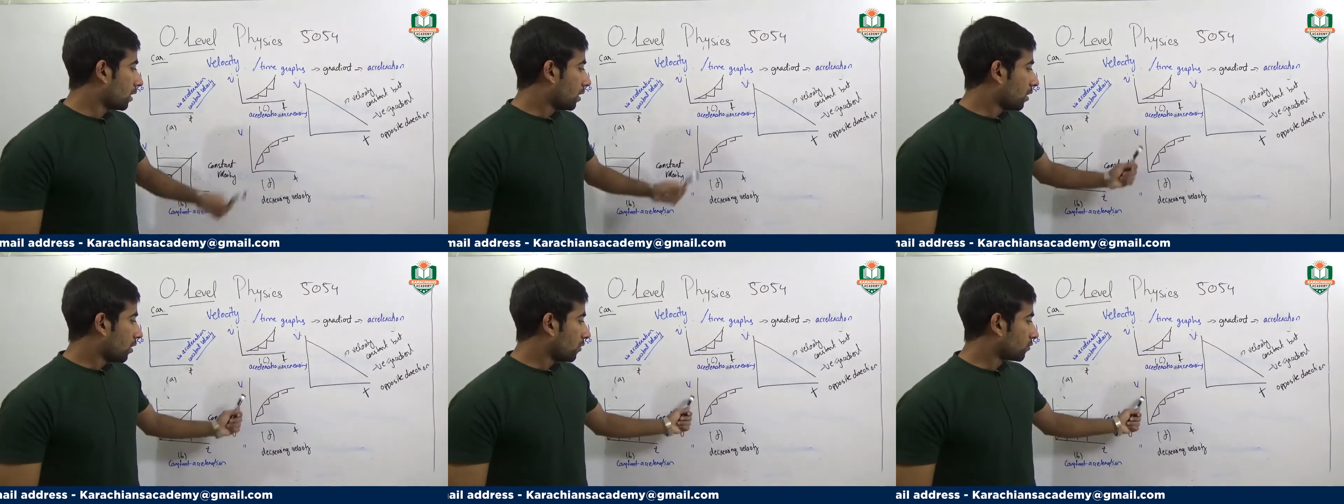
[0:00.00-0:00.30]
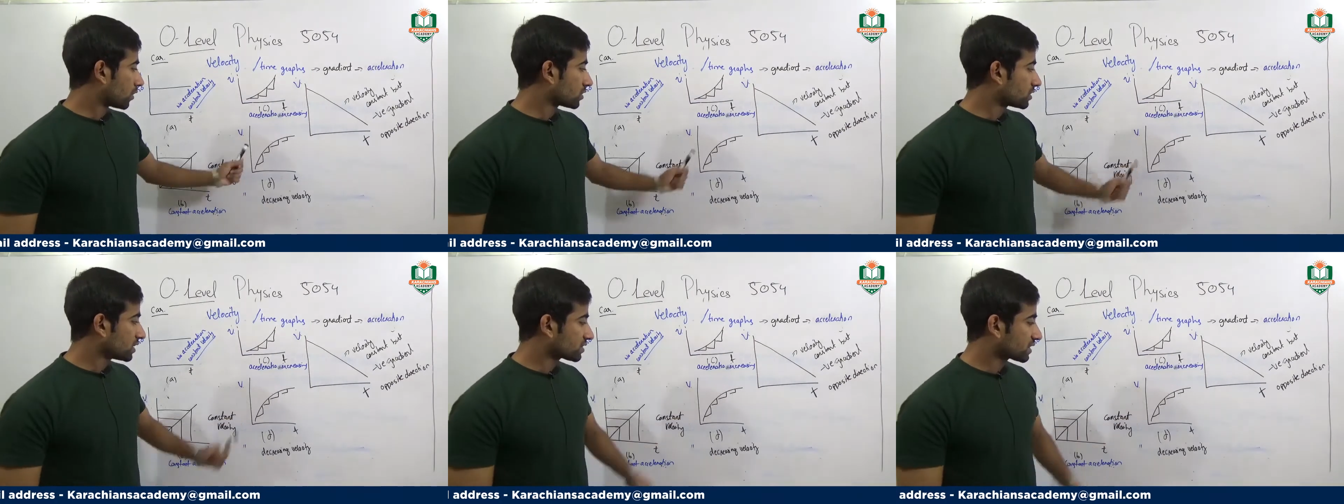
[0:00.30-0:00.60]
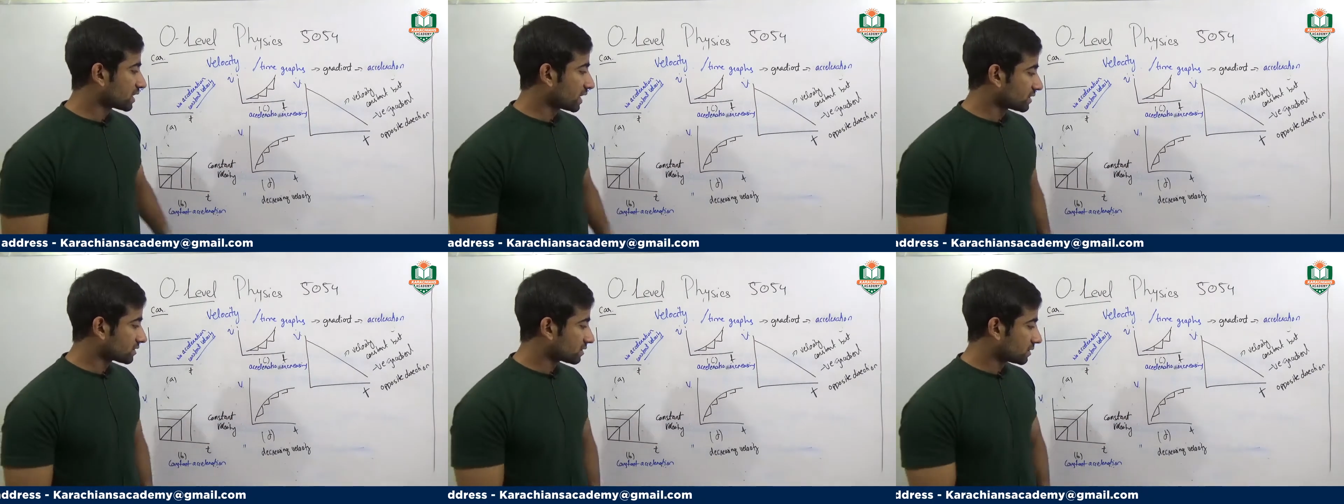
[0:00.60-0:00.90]
For this
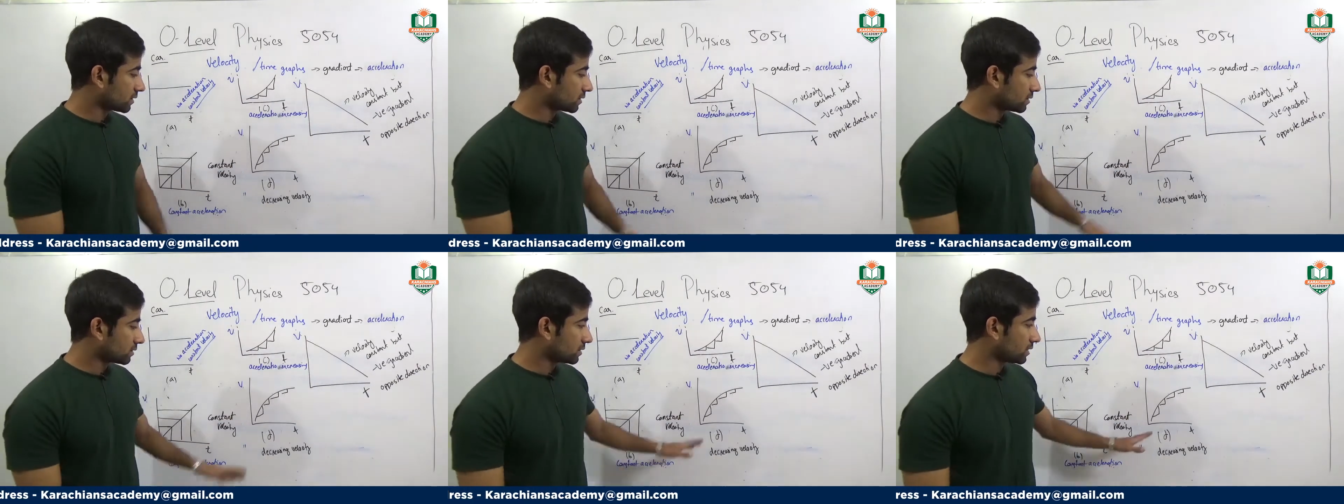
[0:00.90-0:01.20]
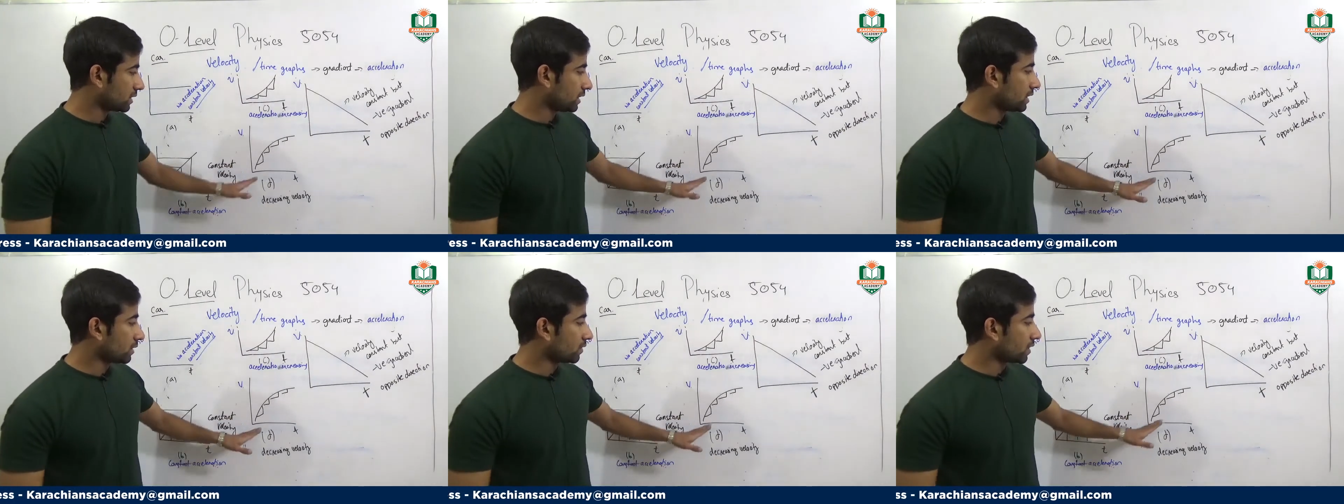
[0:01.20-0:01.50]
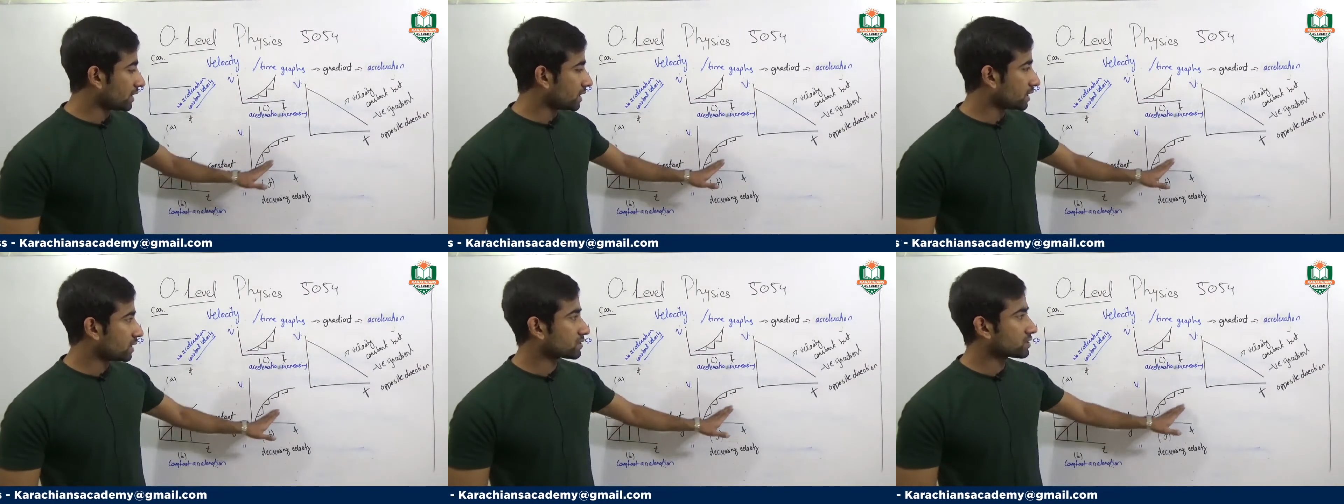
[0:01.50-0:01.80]
case, the
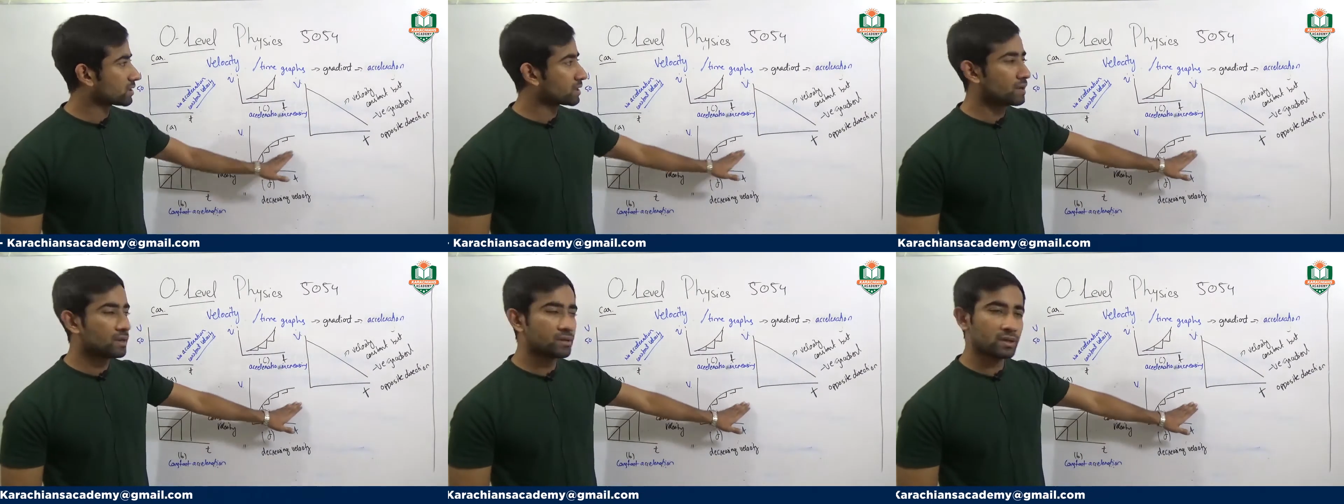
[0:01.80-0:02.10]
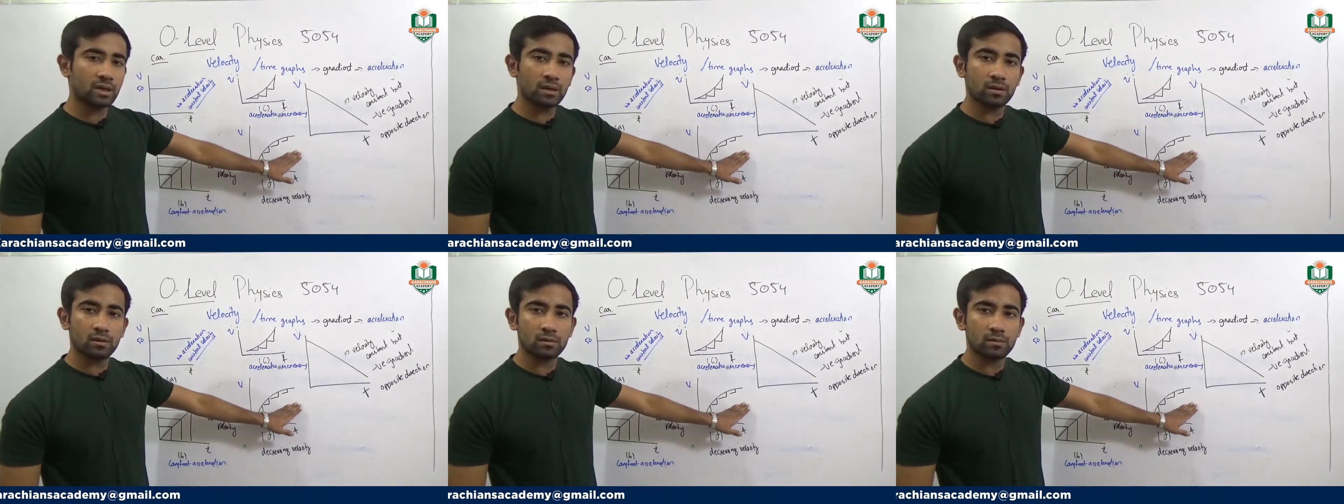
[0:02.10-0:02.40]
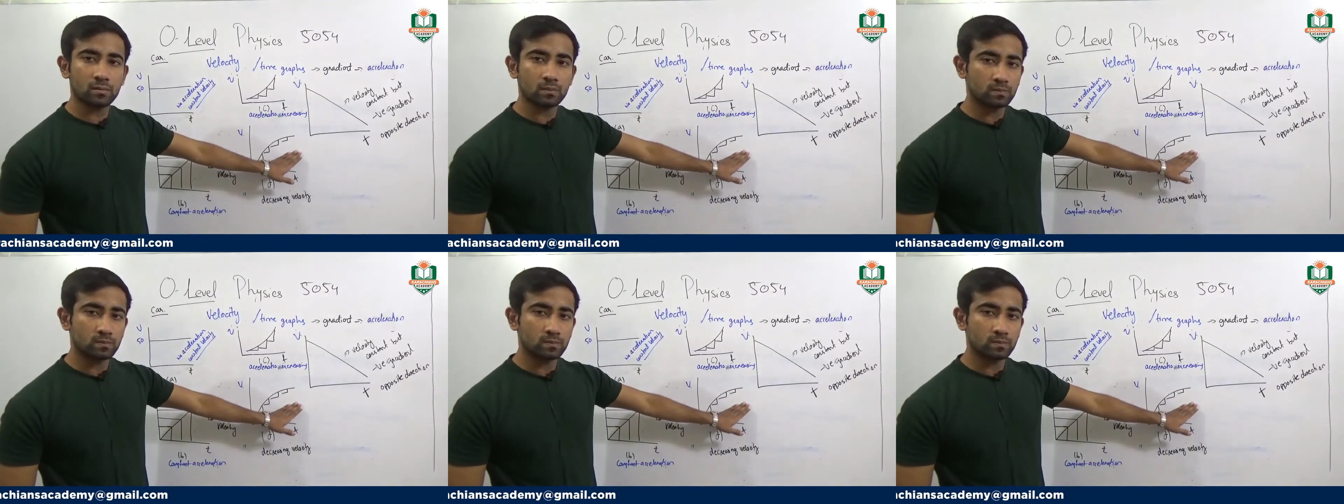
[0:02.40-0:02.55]
gradient is decreasing.